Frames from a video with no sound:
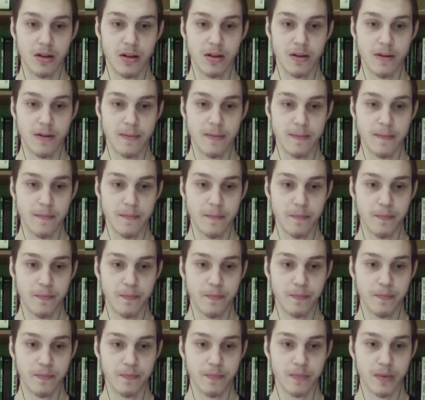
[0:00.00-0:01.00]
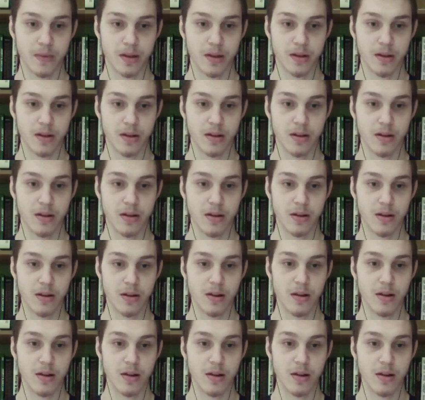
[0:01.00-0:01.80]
Nothing is said.